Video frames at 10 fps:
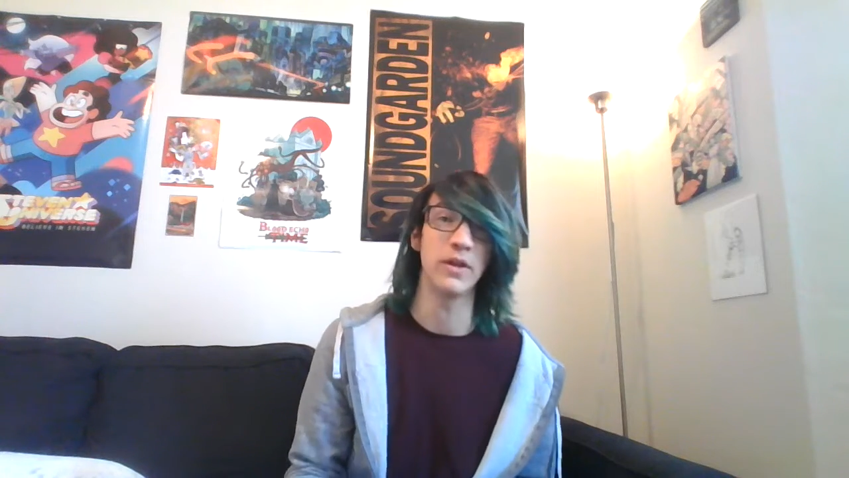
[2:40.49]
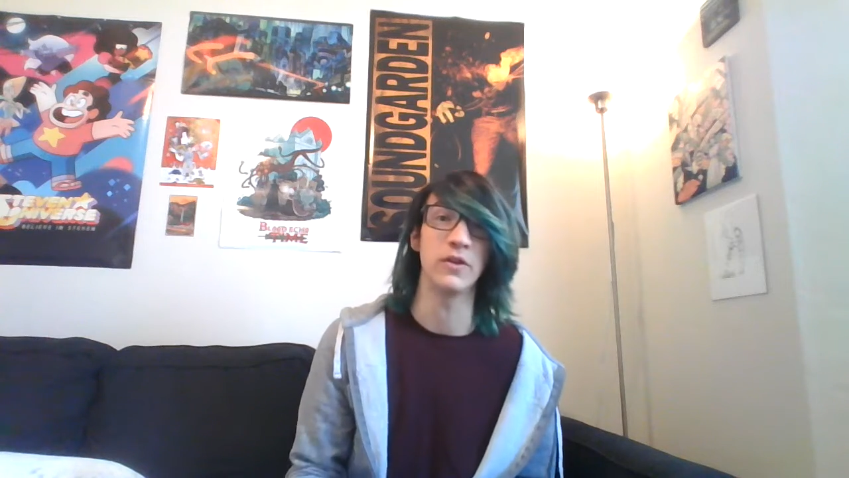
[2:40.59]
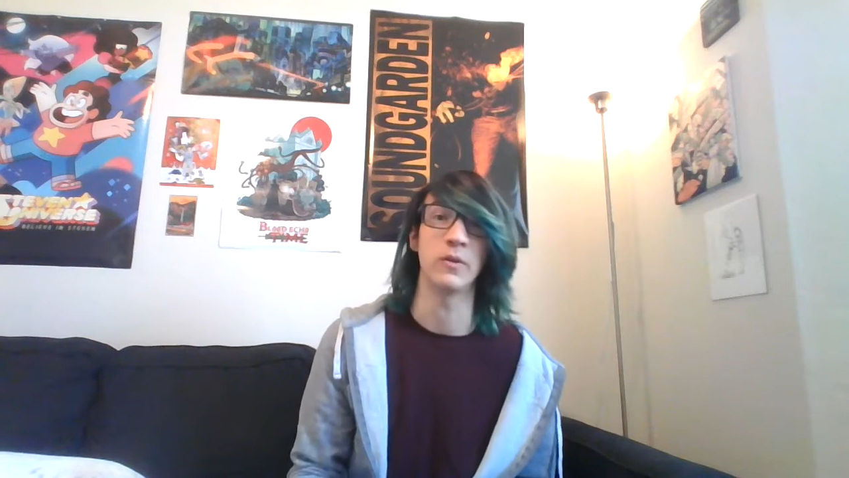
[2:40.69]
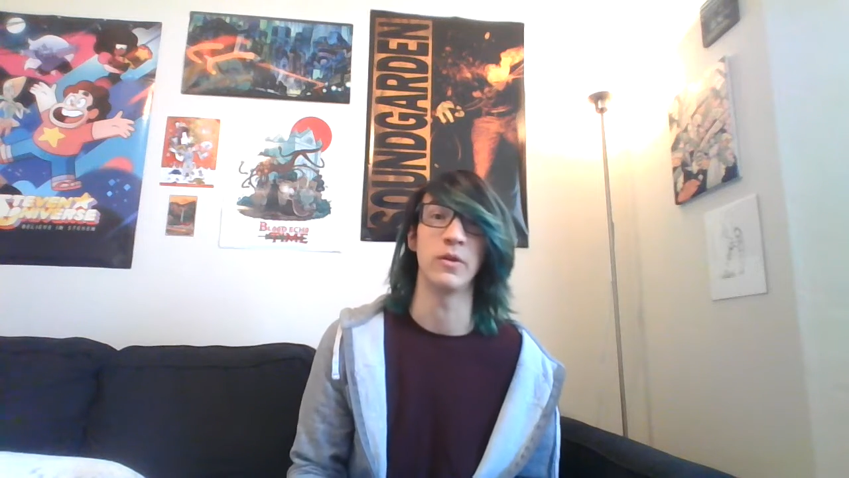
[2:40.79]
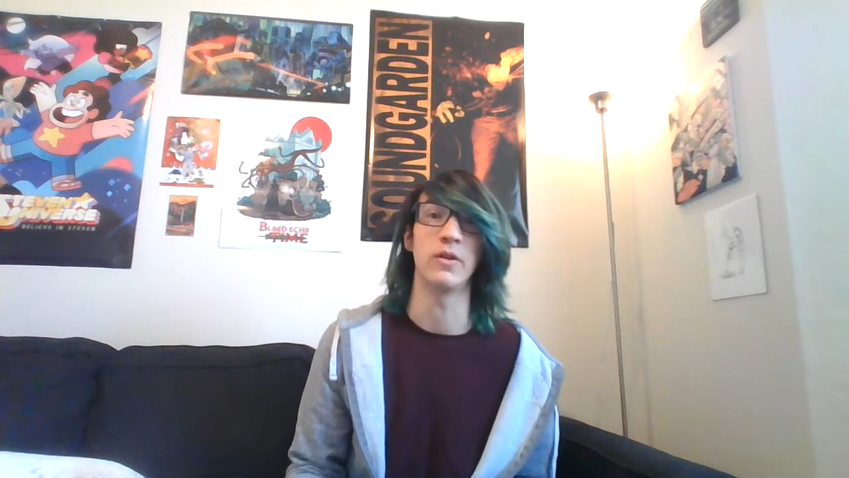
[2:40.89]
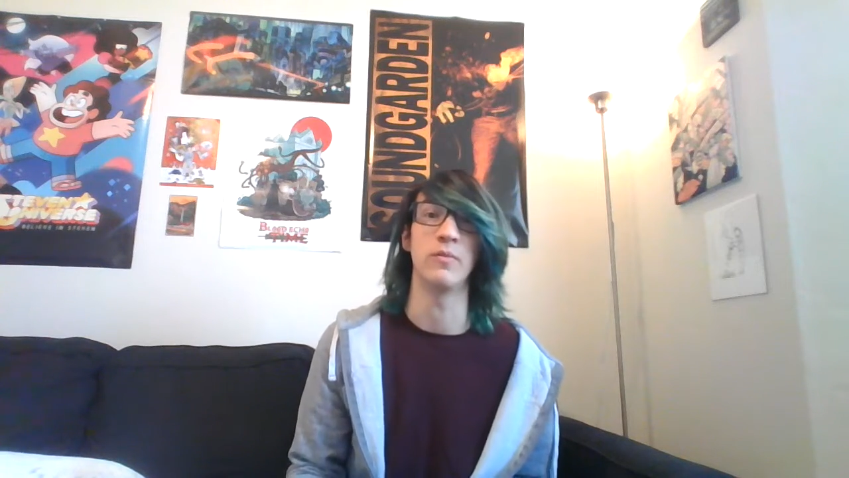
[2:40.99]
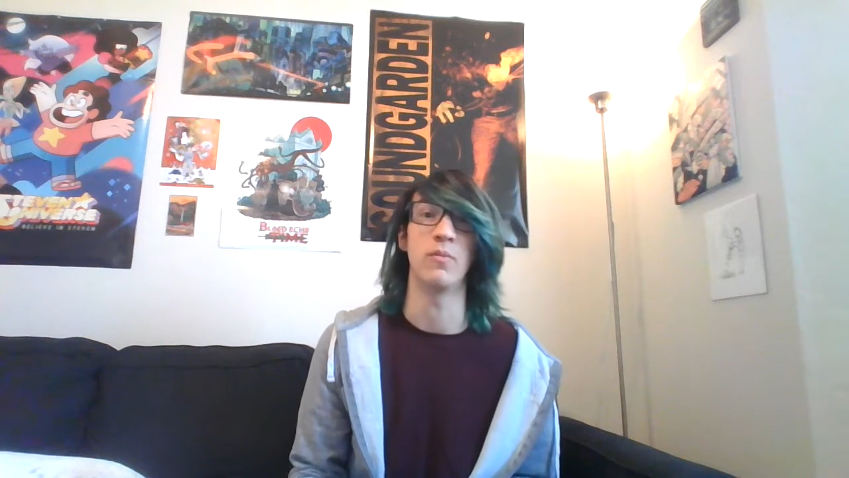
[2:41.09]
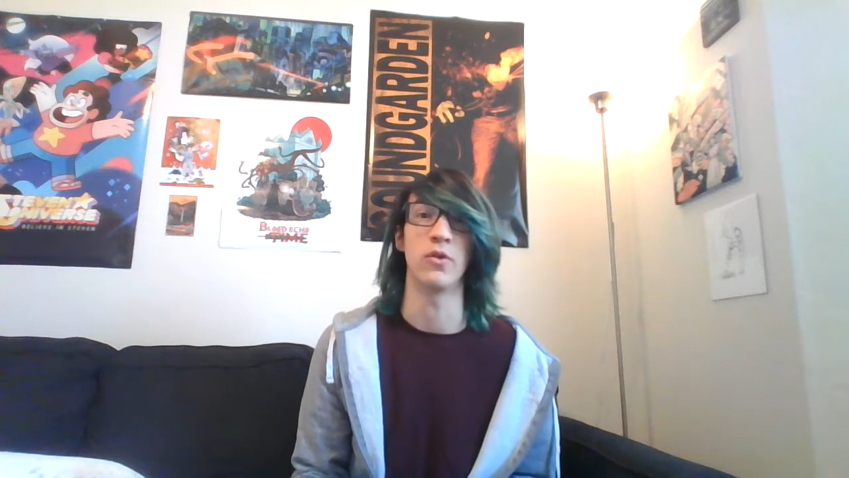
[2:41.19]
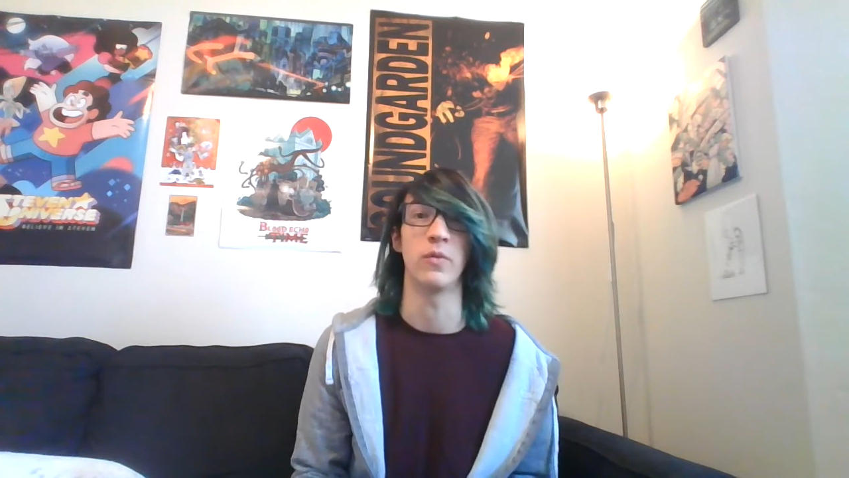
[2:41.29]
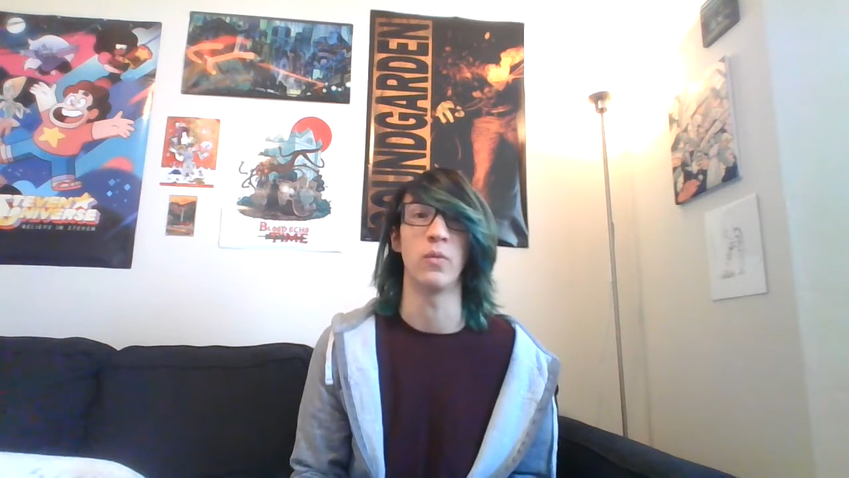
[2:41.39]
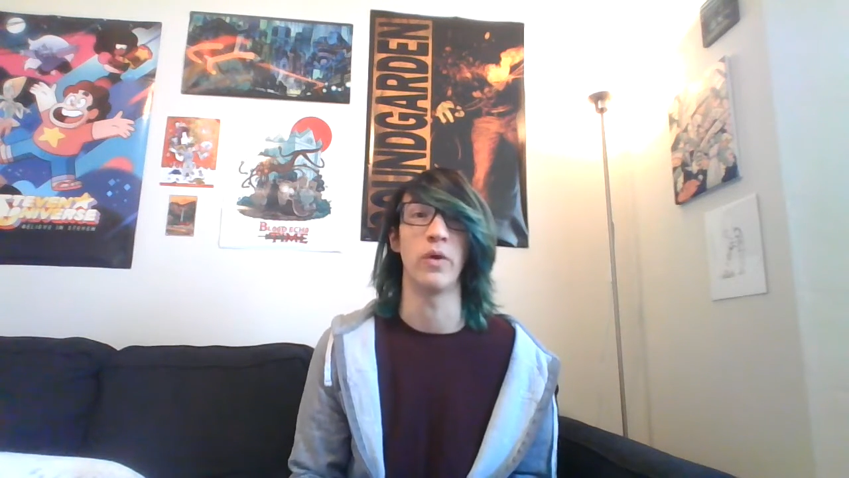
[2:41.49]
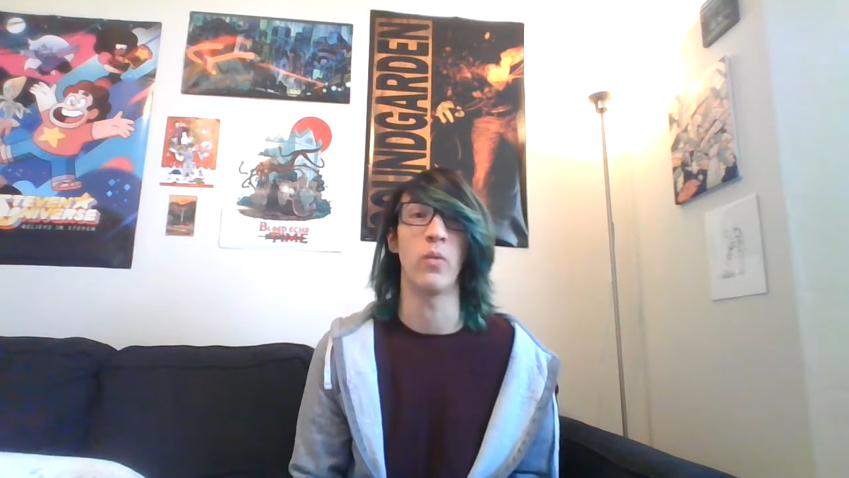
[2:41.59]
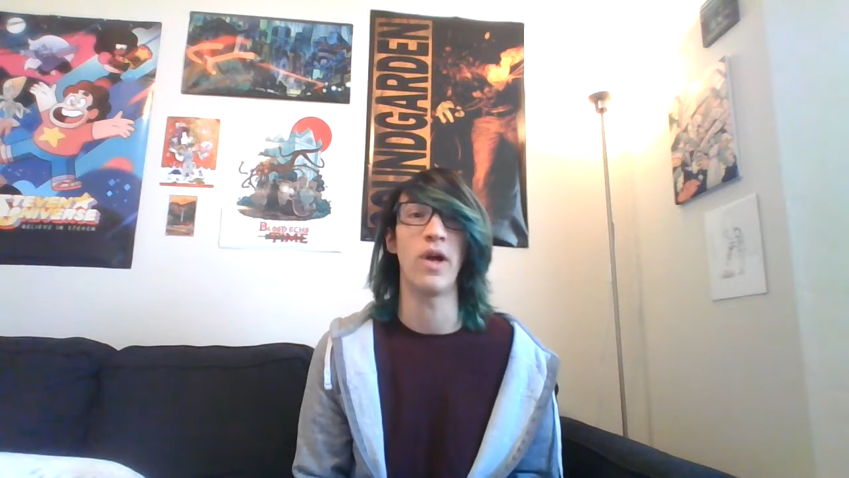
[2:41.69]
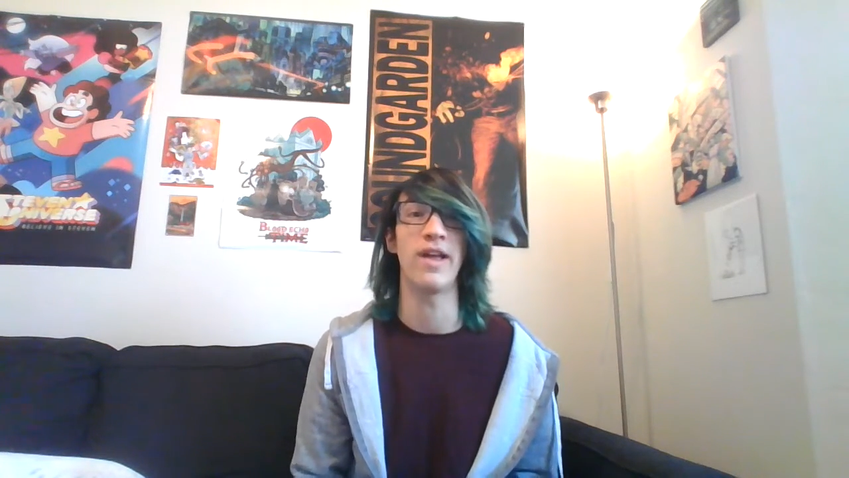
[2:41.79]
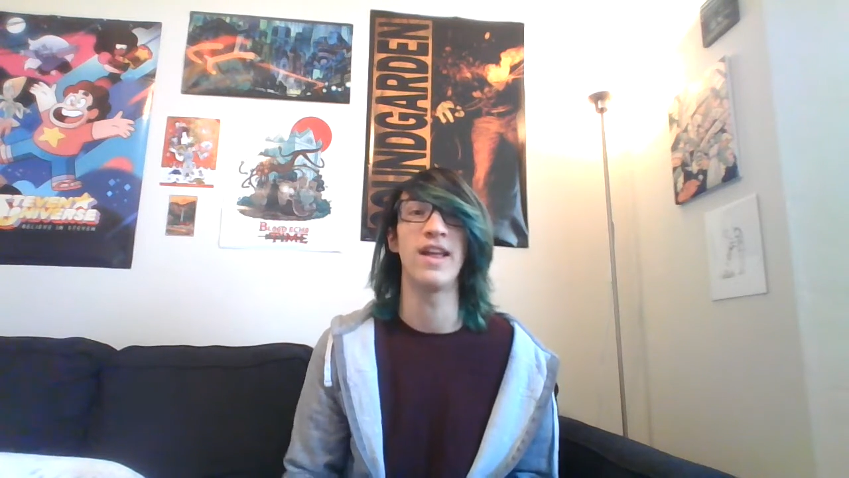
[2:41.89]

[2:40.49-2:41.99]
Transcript: be interpreted in more than one way,